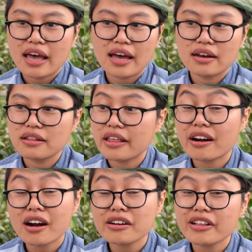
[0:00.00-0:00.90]
And
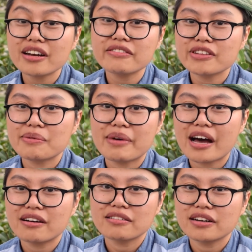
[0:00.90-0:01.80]
there are a lot of them
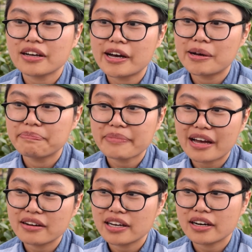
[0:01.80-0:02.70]

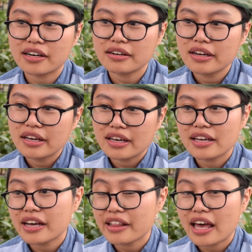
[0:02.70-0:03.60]
out here
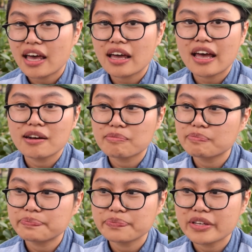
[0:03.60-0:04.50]
in LA and,
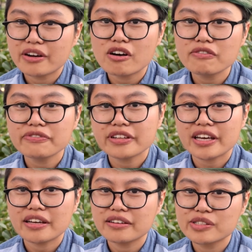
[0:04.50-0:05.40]

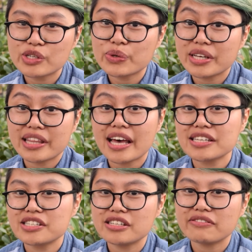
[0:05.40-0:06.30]
hopefully soon in the
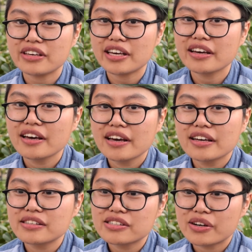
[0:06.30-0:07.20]
SGV.
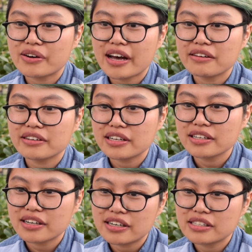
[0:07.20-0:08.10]
And so I would
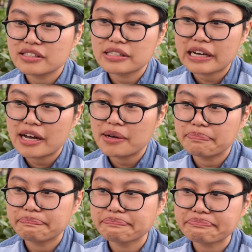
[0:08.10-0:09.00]
encourage
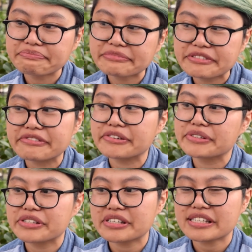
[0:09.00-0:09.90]

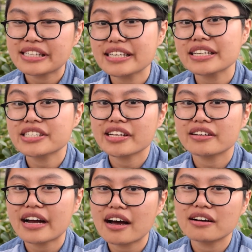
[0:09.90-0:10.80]
folks to seek each
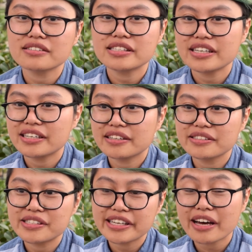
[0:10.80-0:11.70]
other out,
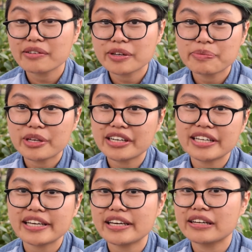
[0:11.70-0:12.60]
seek out
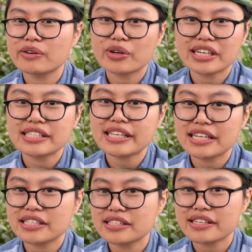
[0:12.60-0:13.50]
community and
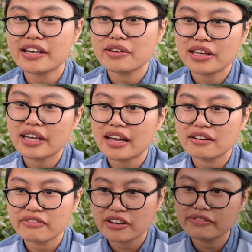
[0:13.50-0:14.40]
organizations that you can get
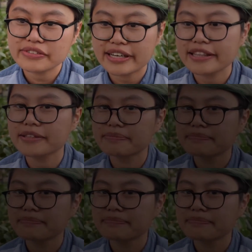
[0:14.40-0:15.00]
involved with.